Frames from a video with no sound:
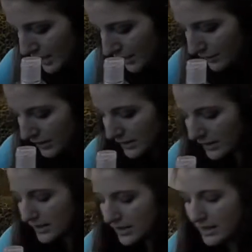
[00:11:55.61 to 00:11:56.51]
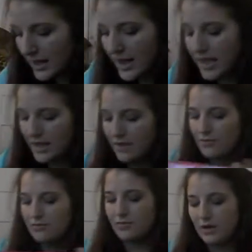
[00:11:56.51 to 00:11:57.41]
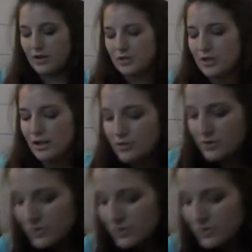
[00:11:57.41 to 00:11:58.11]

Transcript: carry a, actually, I'll do